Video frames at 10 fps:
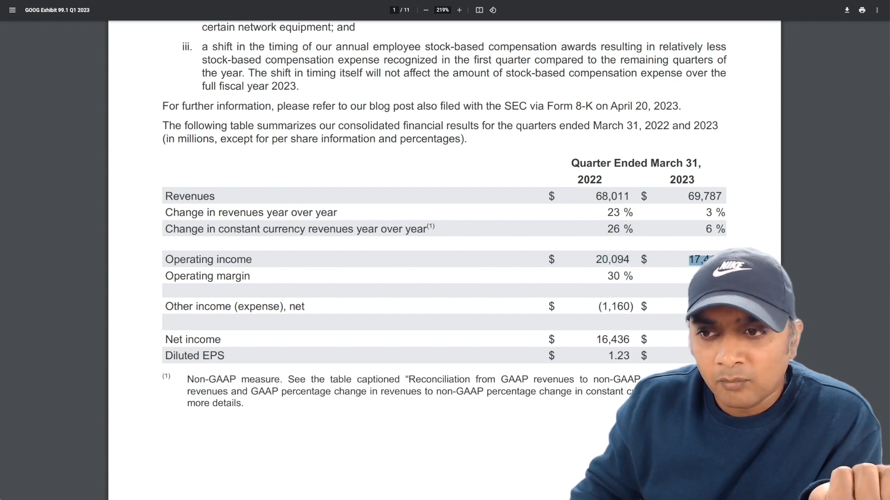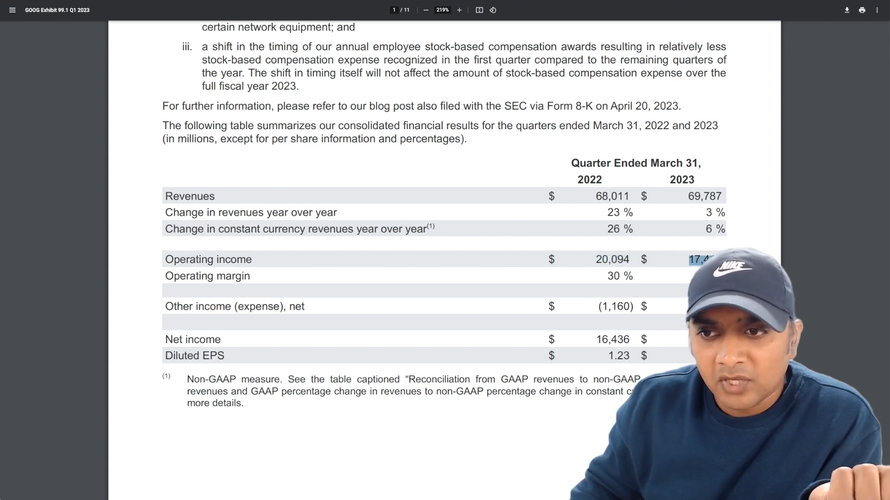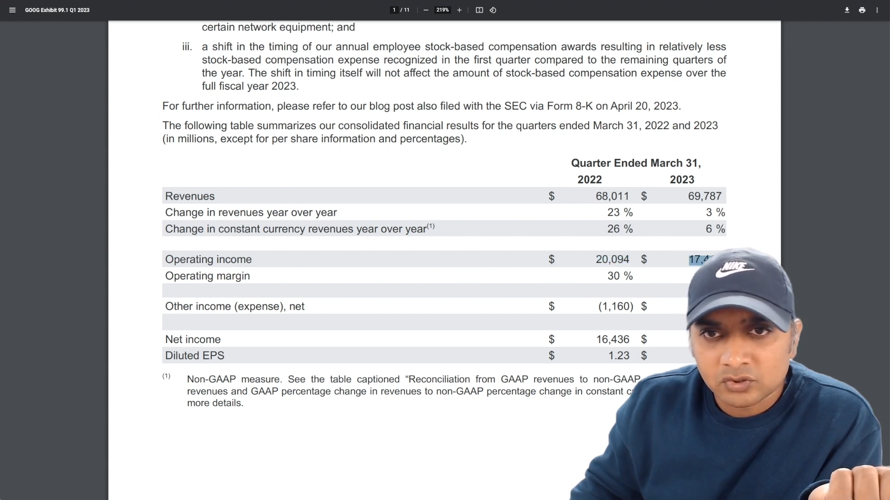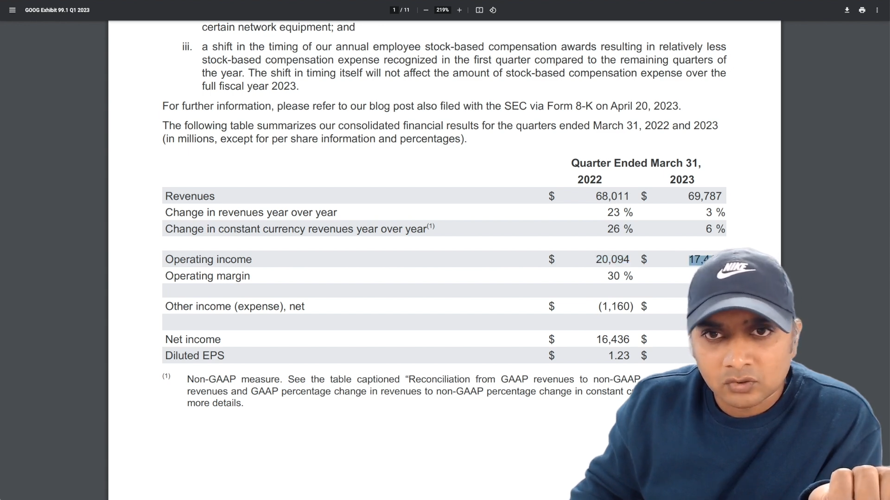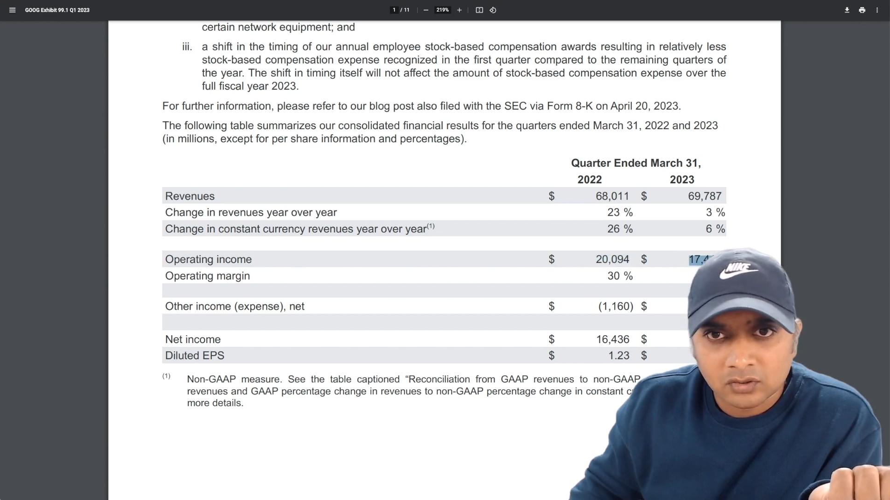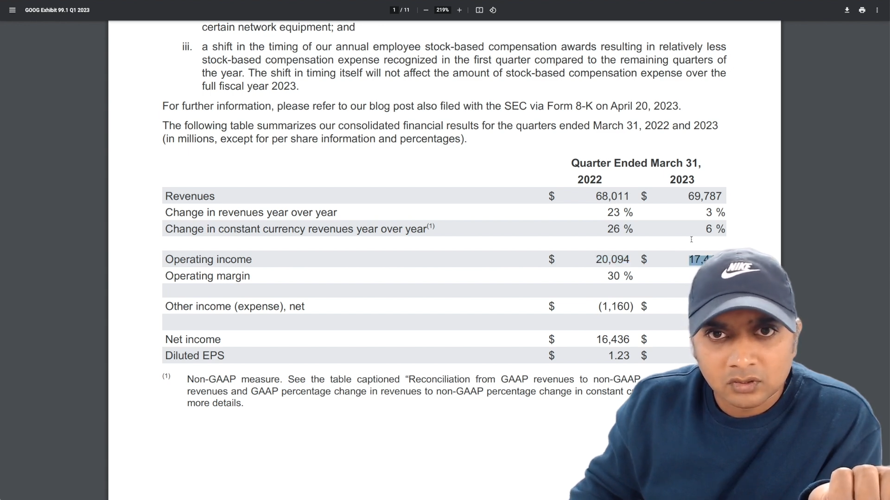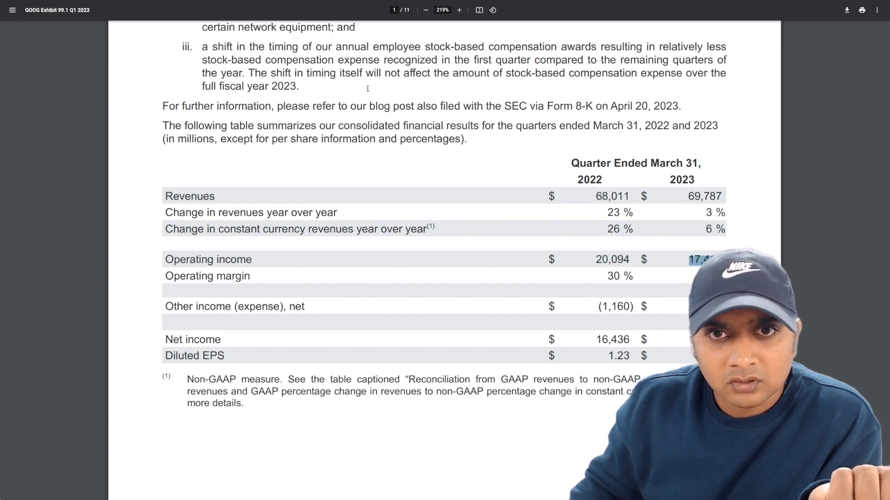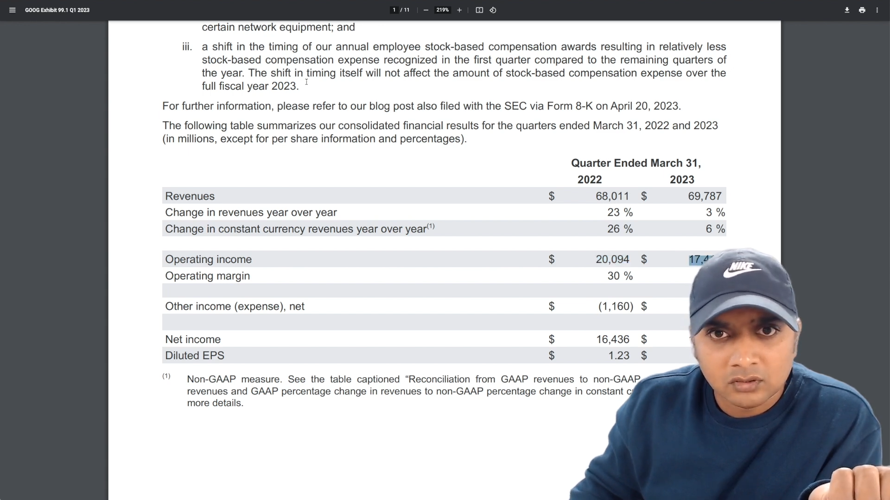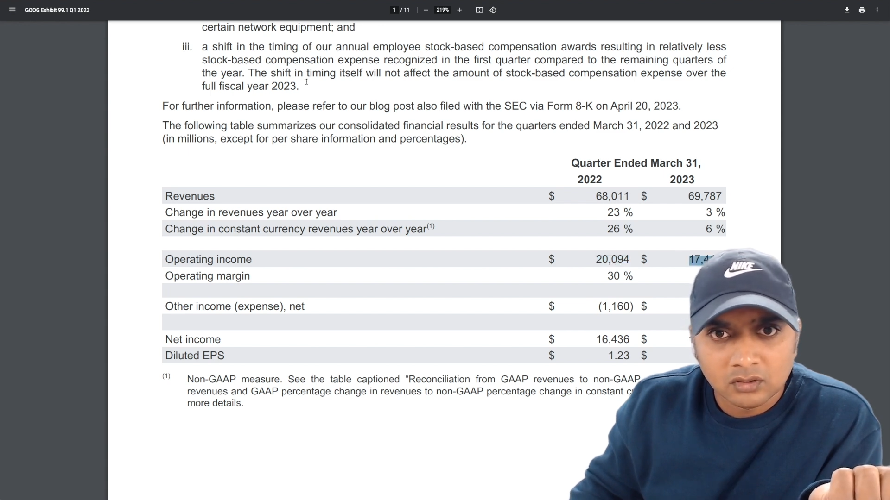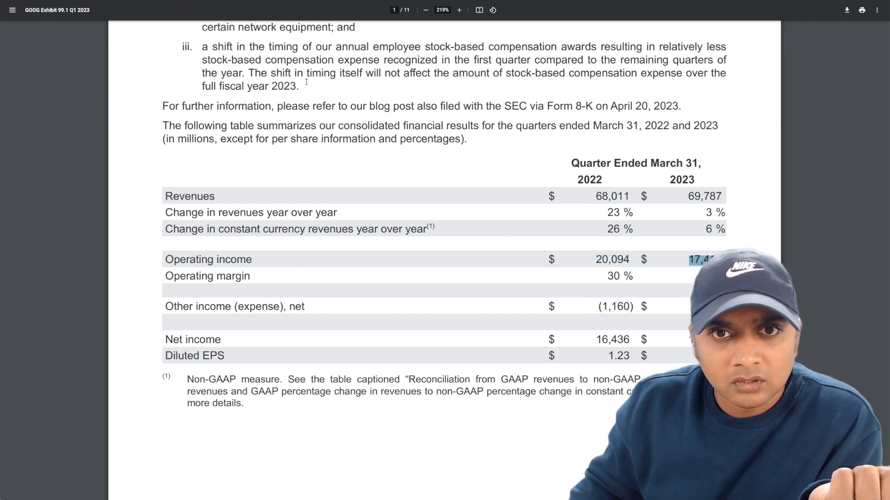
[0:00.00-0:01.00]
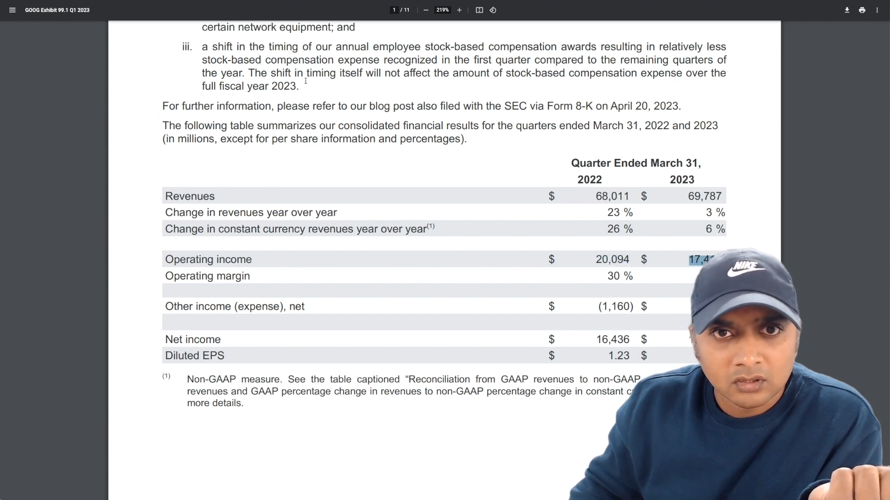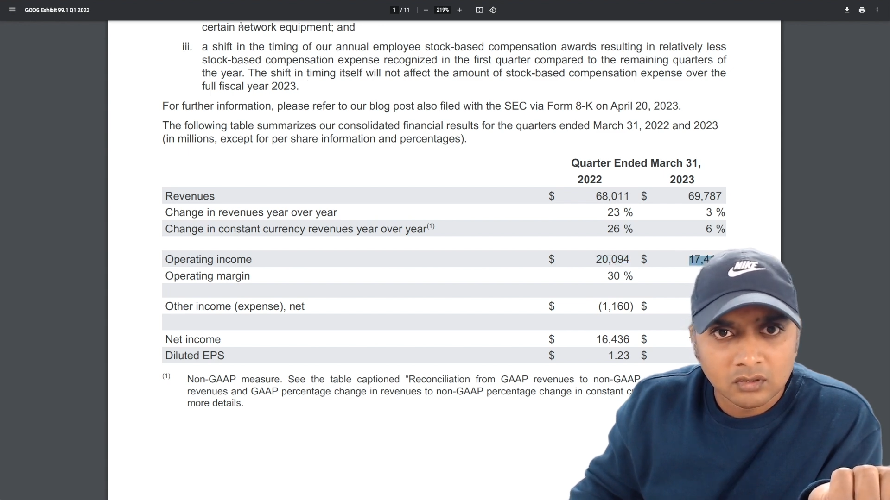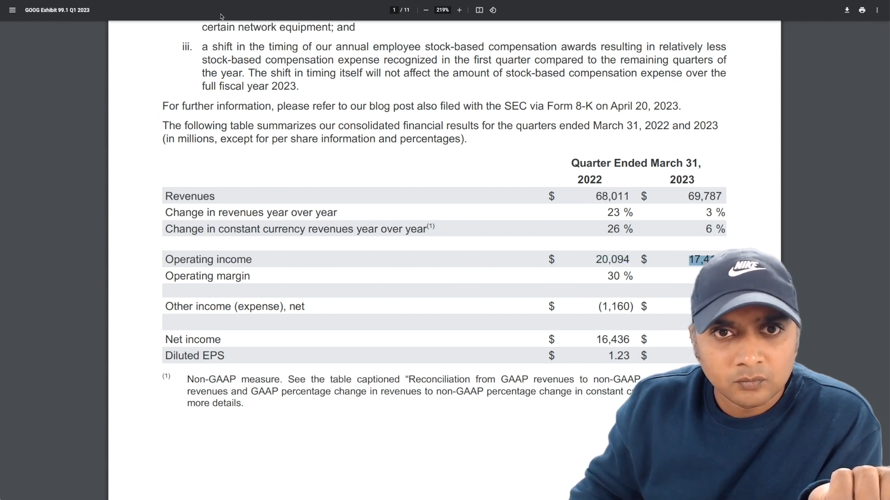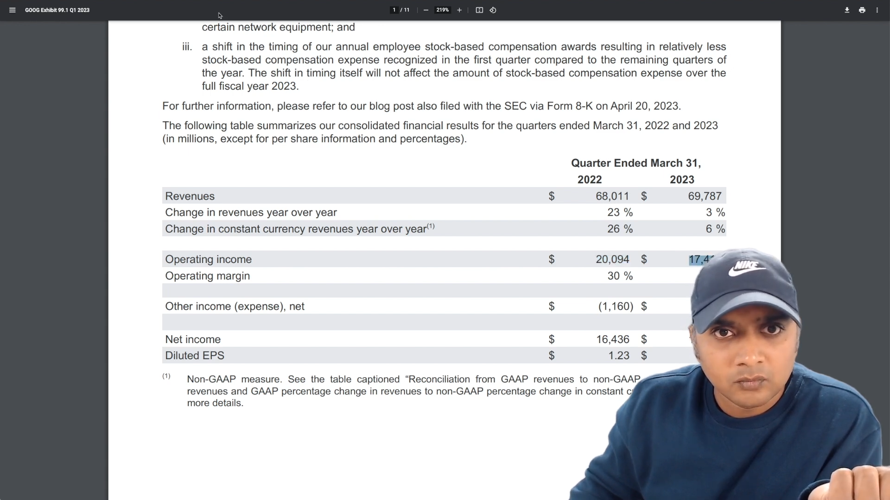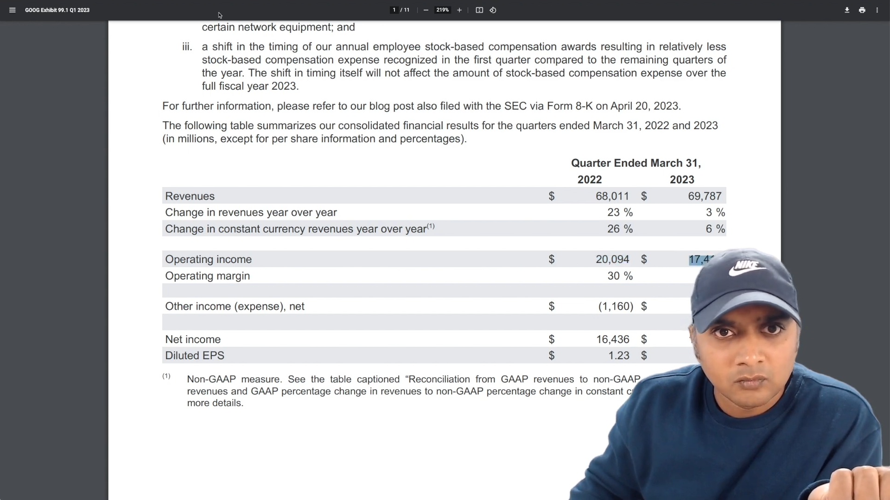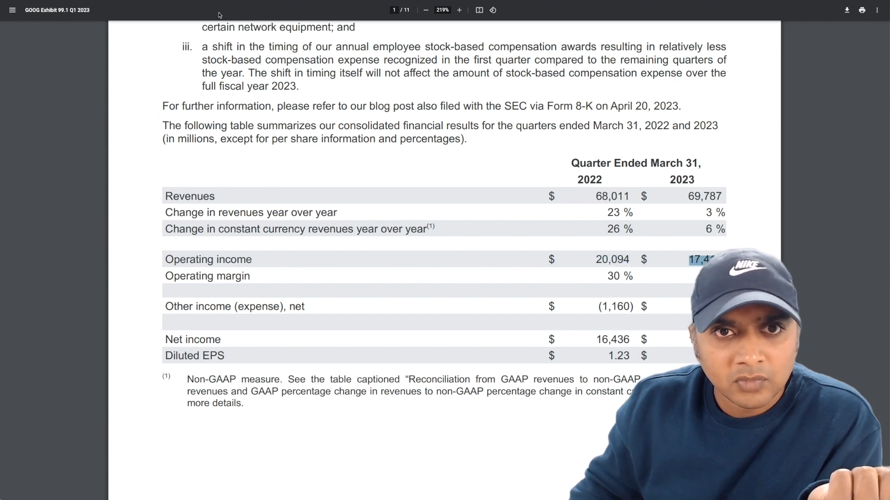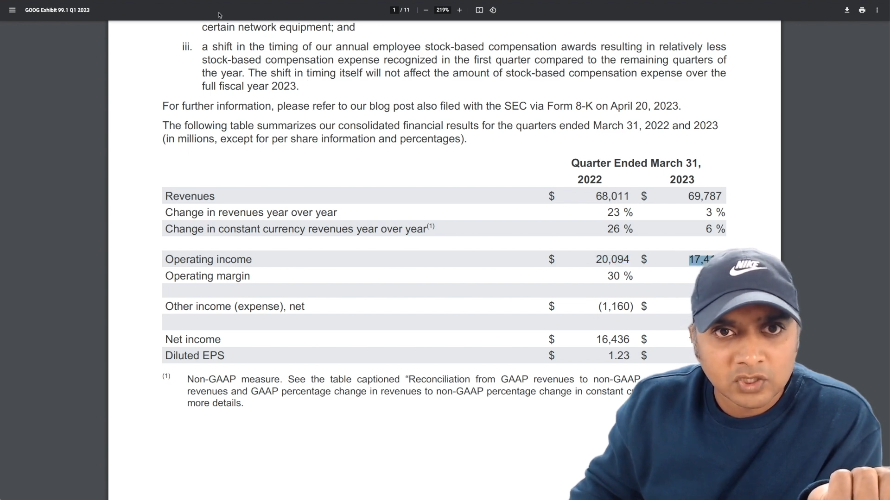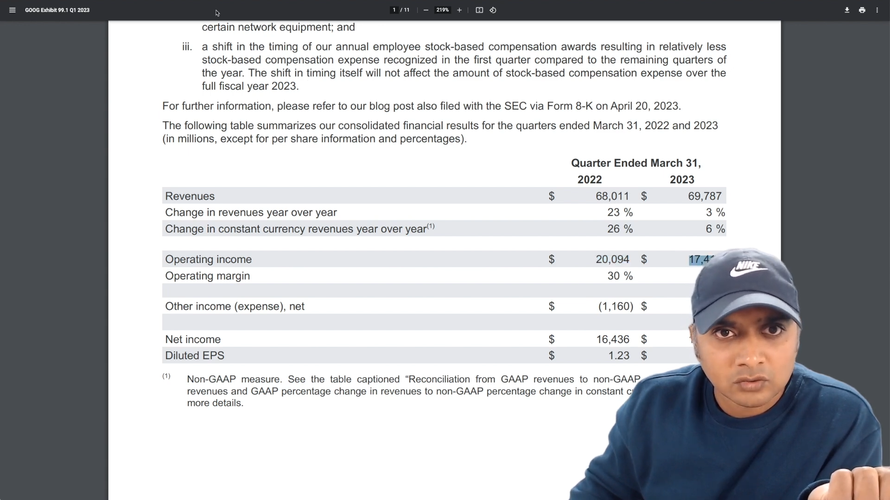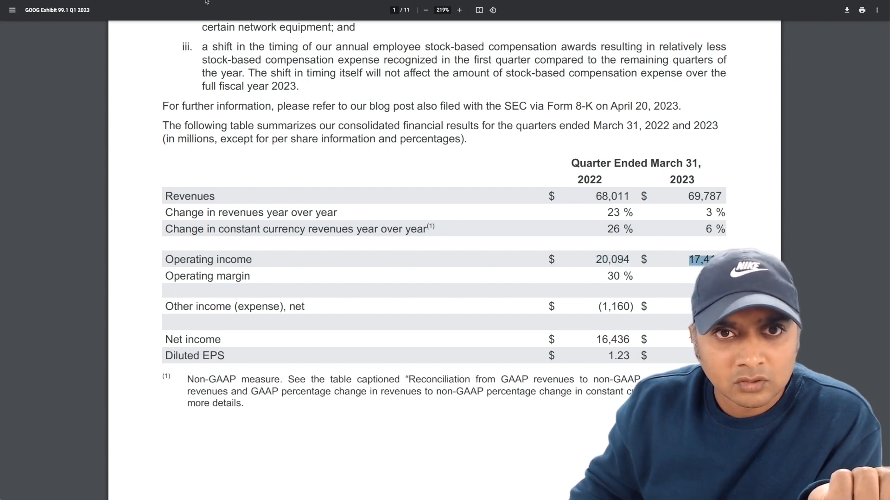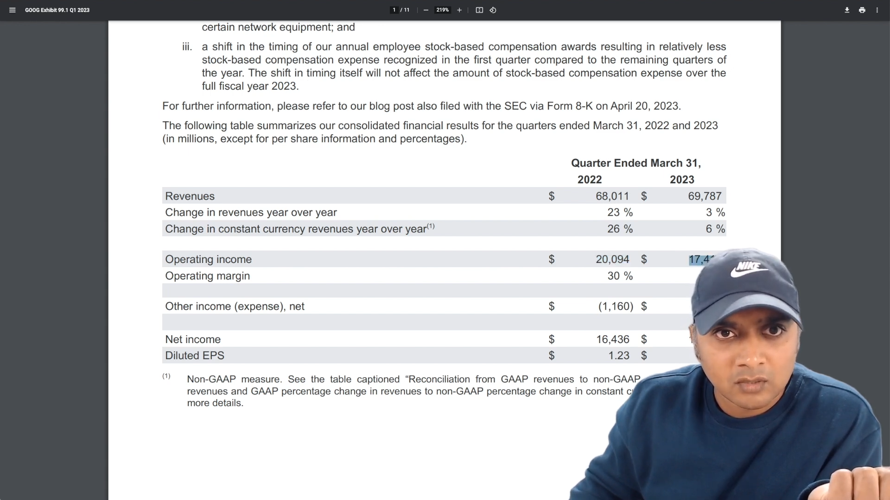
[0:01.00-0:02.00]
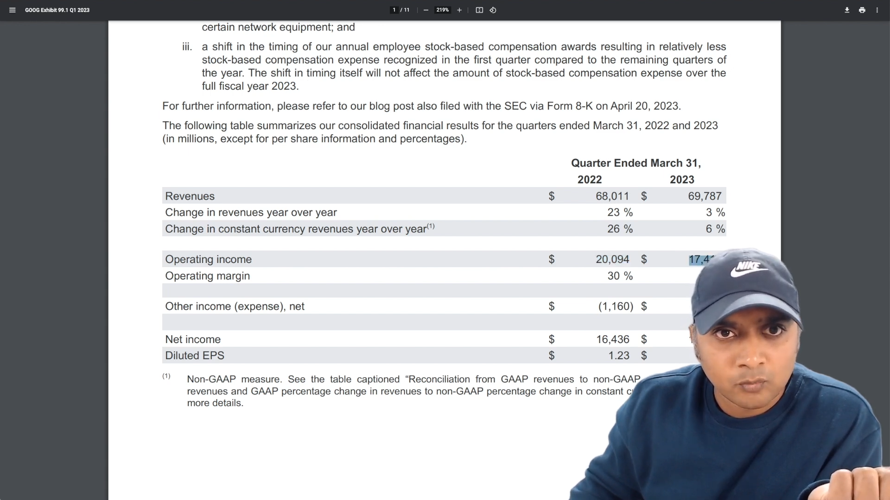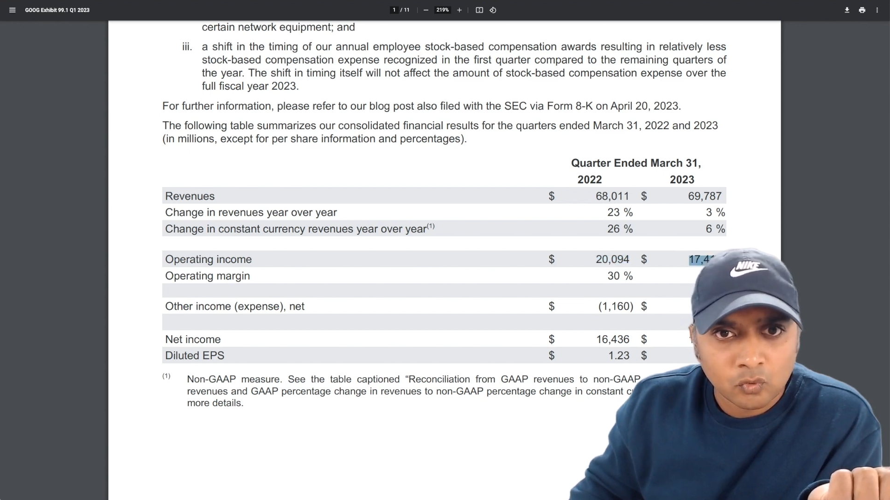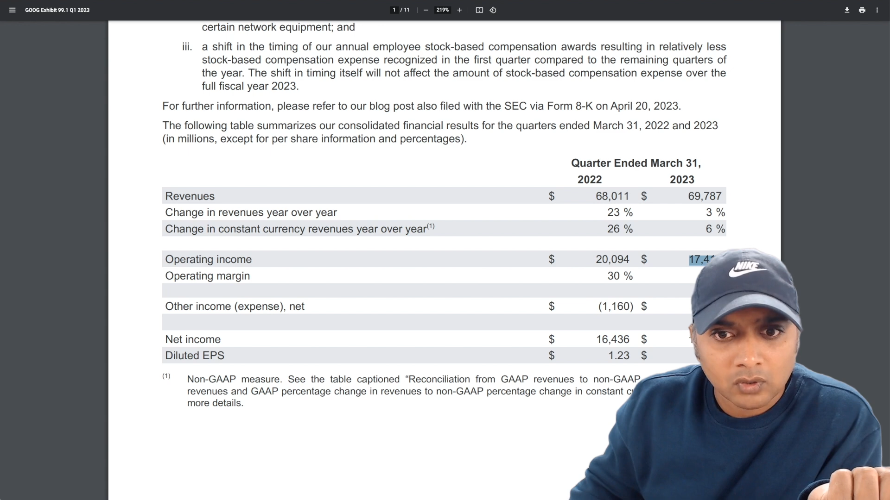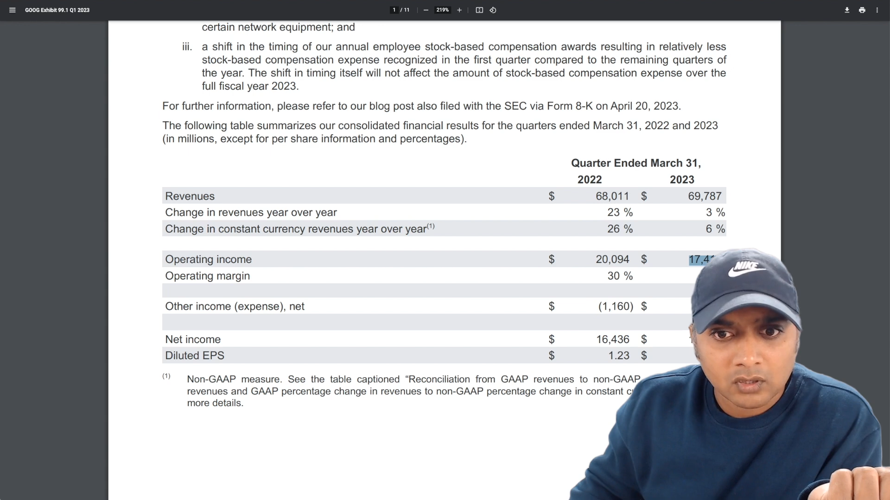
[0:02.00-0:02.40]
based on the uh, based on the report